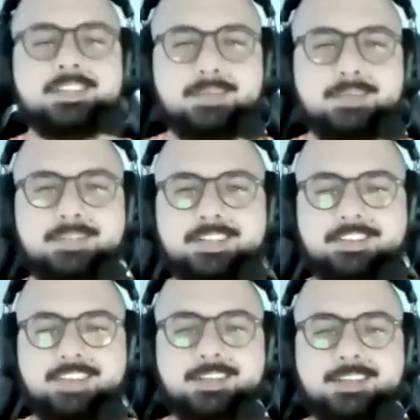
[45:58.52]
Same here.
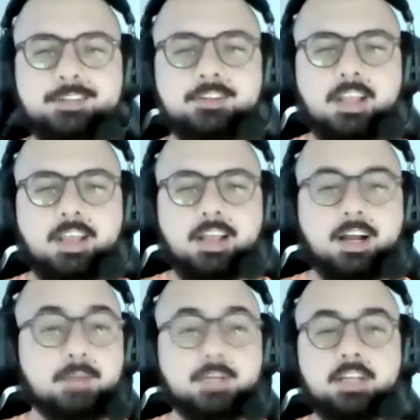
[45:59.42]
Thank you.
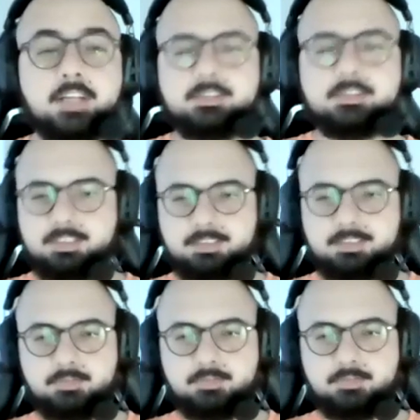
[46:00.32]
I'm gonna
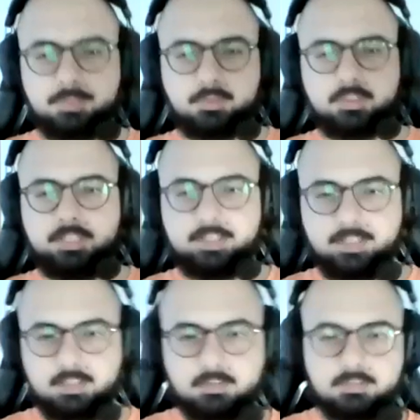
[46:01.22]
stop recording
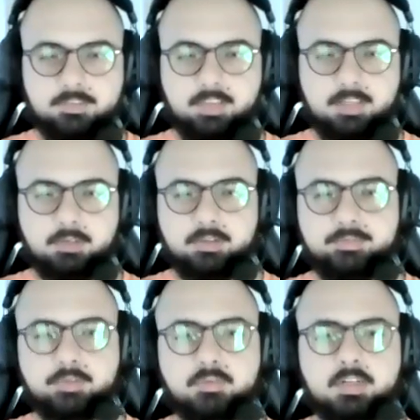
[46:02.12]
now. Thank you,
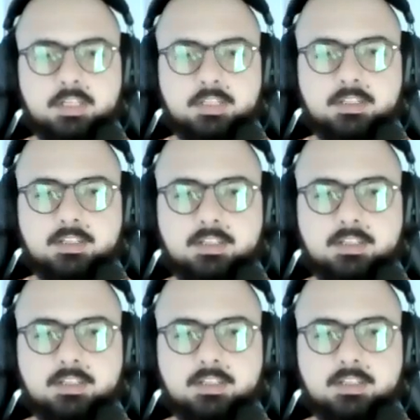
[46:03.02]
everyone.